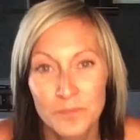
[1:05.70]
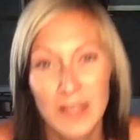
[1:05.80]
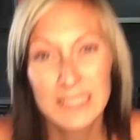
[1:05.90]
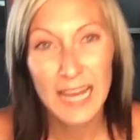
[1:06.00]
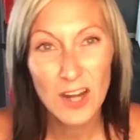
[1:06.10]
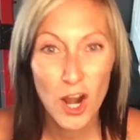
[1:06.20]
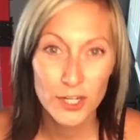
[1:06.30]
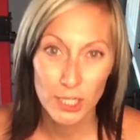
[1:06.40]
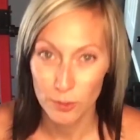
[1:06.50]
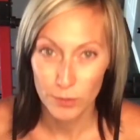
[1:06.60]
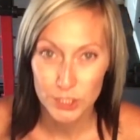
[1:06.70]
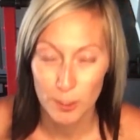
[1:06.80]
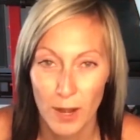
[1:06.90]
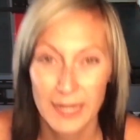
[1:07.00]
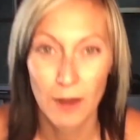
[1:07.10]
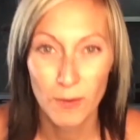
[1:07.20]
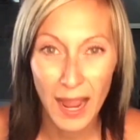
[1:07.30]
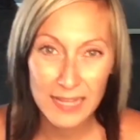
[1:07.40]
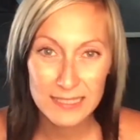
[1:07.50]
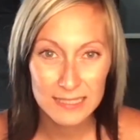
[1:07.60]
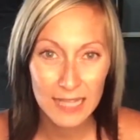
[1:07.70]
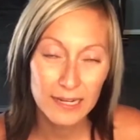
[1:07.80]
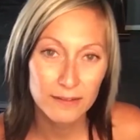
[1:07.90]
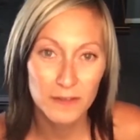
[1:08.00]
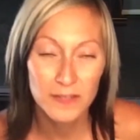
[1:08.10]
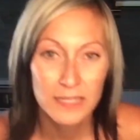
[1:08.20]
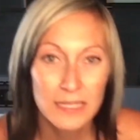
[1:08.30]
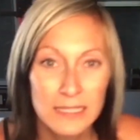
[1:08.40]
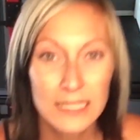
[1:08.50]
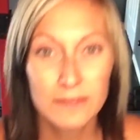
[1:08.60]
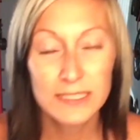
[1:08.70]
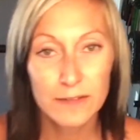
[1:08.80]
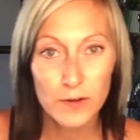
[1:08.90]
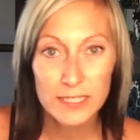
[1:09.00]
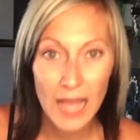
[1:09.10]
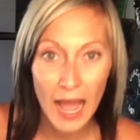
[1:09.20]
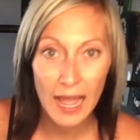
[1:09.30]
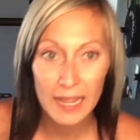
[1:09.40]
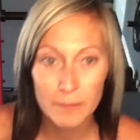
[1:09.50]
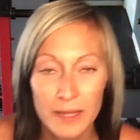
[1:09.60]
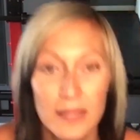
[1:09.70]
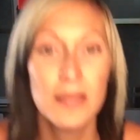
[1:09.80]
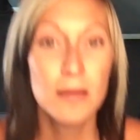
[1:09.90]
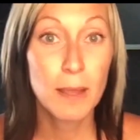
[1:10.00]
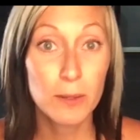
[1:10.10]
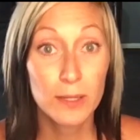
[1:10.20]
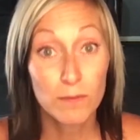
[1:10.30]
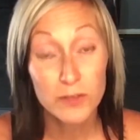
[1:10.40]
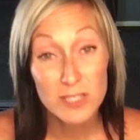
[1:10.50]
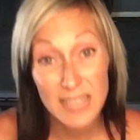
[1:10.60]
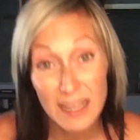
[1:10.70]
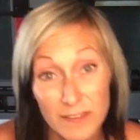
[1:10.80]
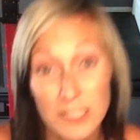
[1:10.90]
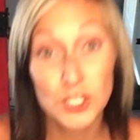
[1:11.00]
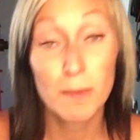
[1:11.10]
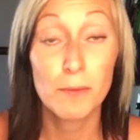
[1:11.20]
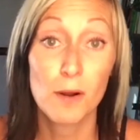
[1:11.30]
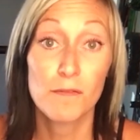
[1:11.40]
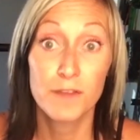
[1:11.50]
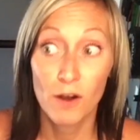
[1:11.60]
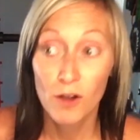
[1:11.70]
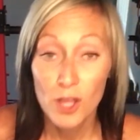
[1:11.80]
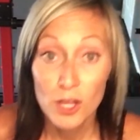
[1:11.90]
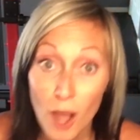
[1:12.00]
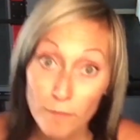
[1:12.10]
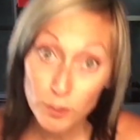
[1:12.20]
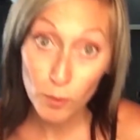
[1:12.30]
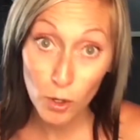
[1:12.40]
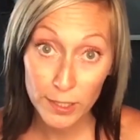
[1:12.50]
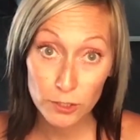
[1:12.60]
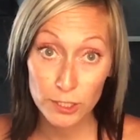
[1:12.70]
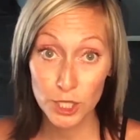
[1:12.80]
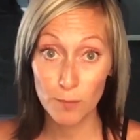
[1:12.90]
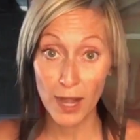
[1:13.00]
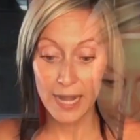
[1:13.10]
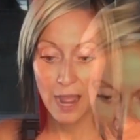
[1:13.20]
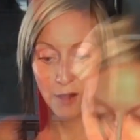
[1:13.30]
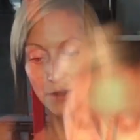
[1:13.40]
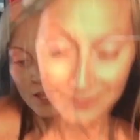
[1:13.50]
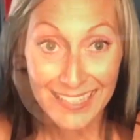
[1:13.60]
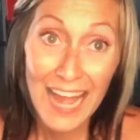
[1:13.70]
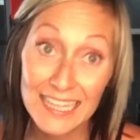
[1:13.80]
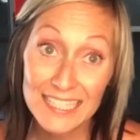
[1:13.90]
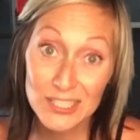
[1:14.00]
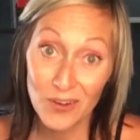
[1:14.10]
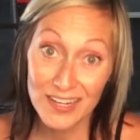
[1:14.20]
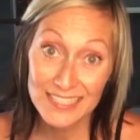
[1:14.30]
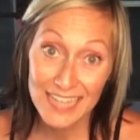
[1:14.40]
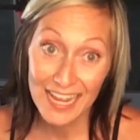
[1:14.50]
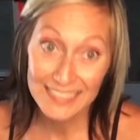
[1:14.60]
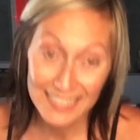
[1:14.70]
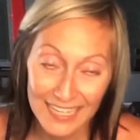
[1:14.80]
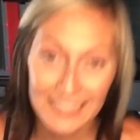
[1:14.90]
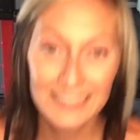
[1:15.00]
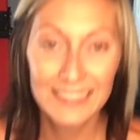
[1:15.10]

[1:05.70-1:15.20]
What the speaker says: it's kind of hard to go to a gym right now, right? It's kind of a different time. Maybe we don't feel safe at a gym, maybe we don't feel comfortable going to a gym right now. I had this crazy idea,